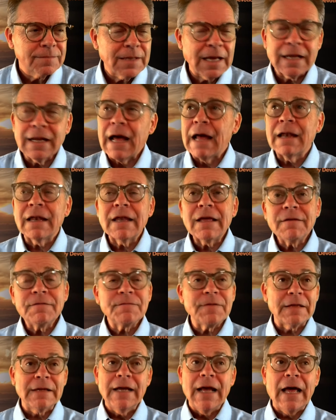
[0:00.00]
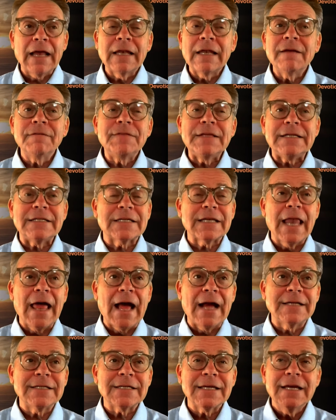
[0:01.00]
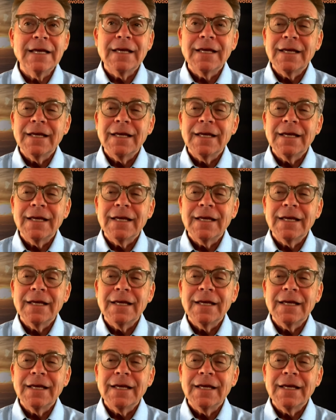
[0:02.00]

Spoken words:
I love these lines.